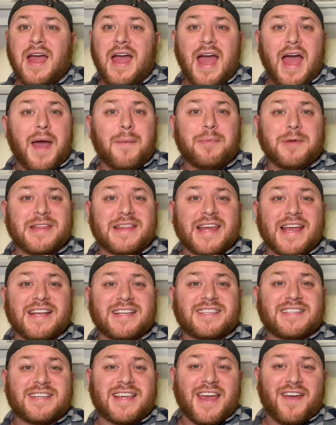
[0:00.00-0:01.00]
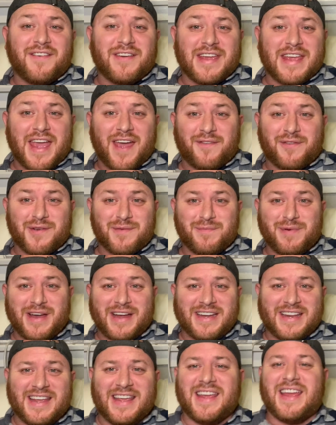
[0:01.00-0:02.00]
Happy Thanksgiving,
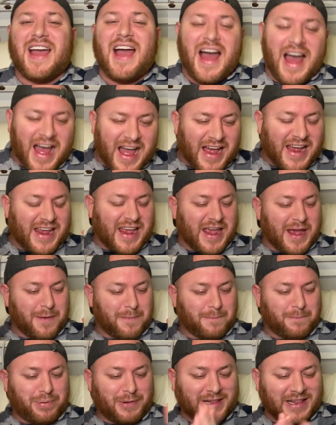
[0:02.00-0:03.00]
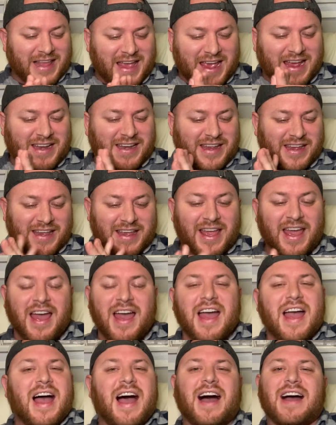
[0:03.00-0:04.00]
everybody. I am planning
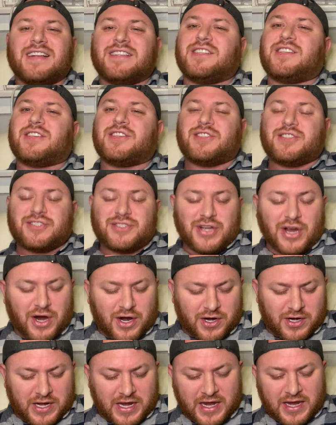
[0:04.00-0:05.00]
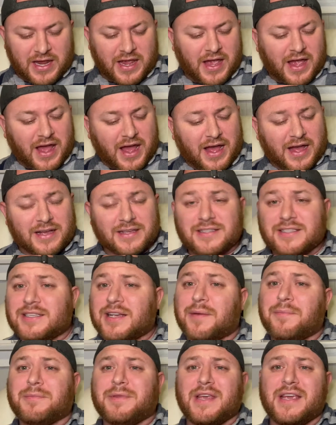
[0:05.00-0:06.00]
on starting
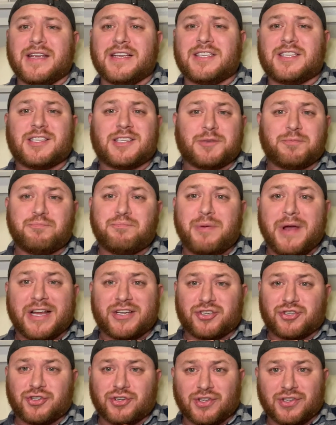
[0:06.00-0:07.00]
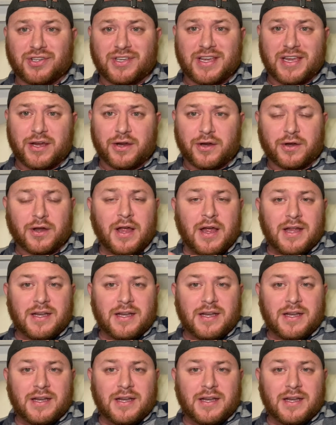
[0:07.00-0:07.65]
something special here.